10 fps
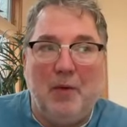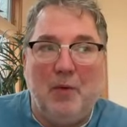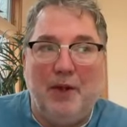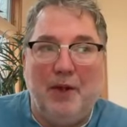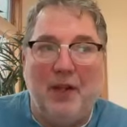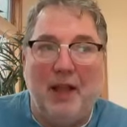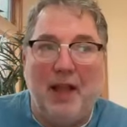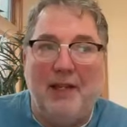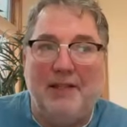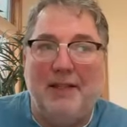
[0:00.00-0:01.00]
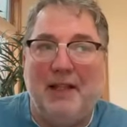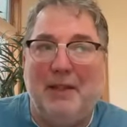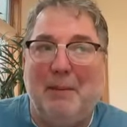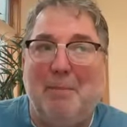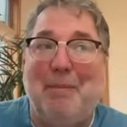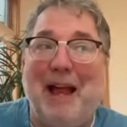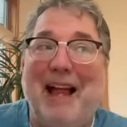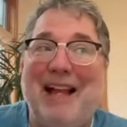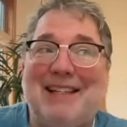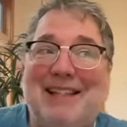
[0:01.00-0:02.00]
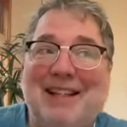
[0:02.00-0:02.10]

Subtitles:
realize that the best